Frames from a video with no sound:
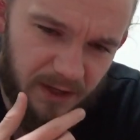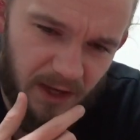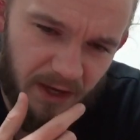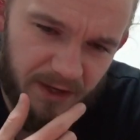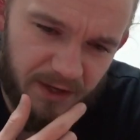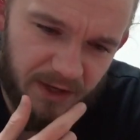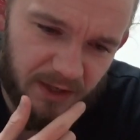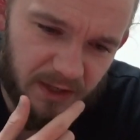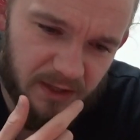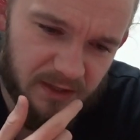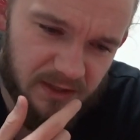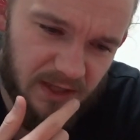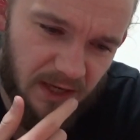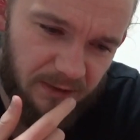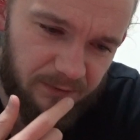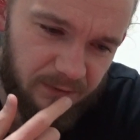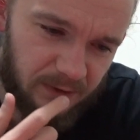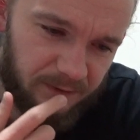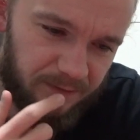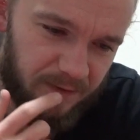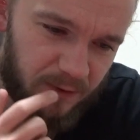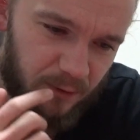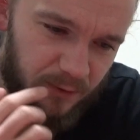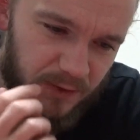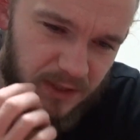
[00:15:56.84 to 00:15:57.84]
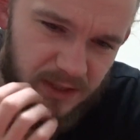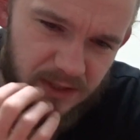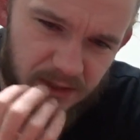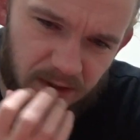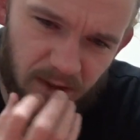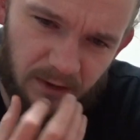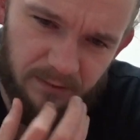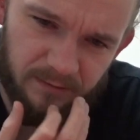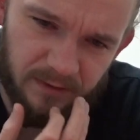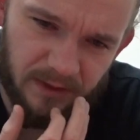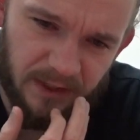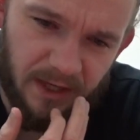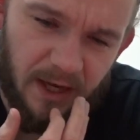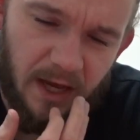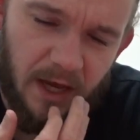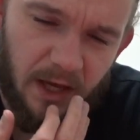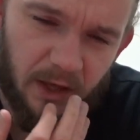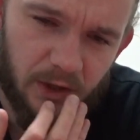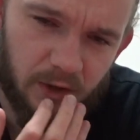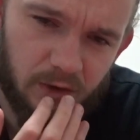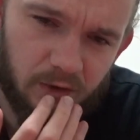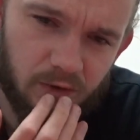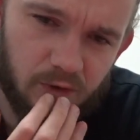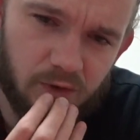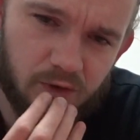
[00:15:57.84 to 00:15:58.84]
yeah, you can definitely feel these lovely
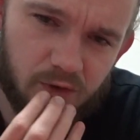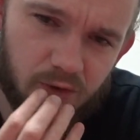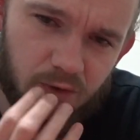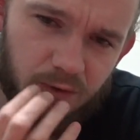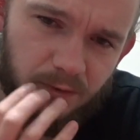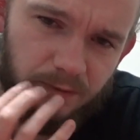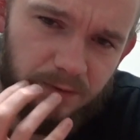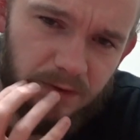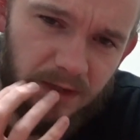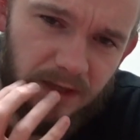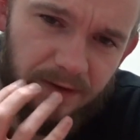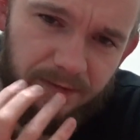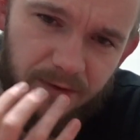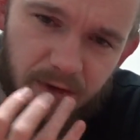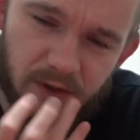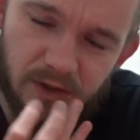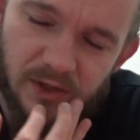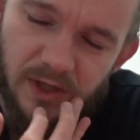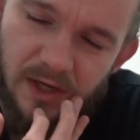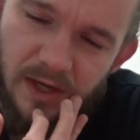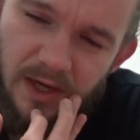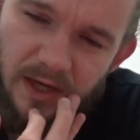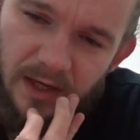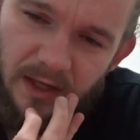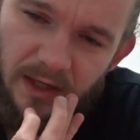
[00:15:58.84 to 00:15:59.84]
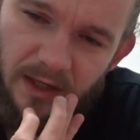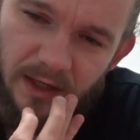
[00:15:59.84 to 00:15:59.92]
yuzu flavours